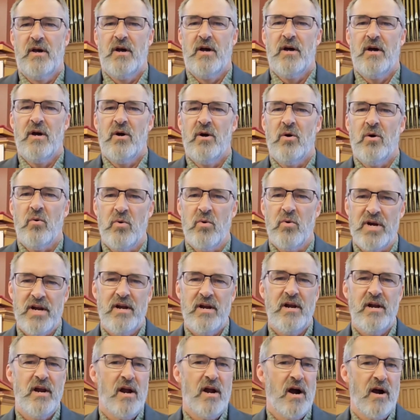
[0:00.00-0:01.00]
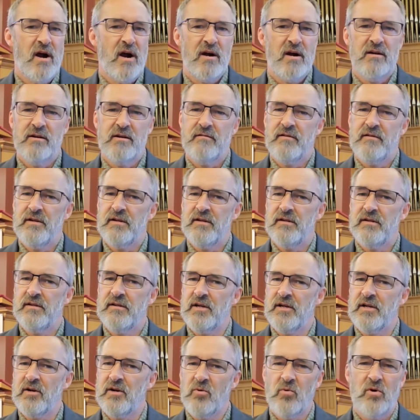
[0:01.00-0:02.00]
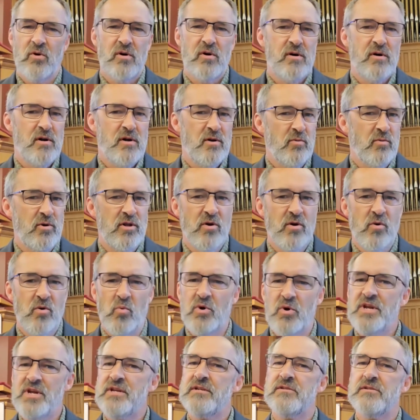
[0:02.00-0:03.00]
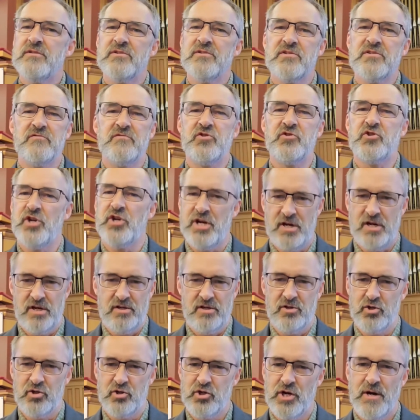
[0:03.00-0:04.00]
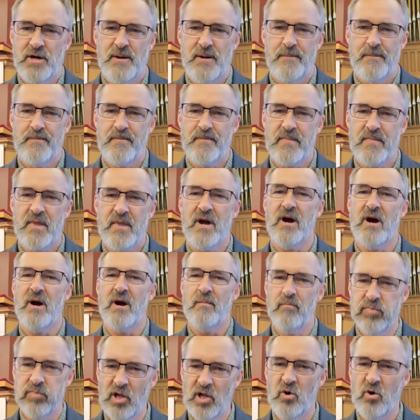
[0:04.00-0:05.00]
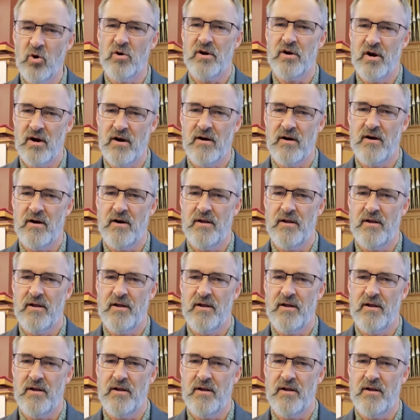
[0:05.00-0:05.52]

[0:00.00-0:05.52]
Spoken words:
we are living in a world where the winds of change are blowing hard.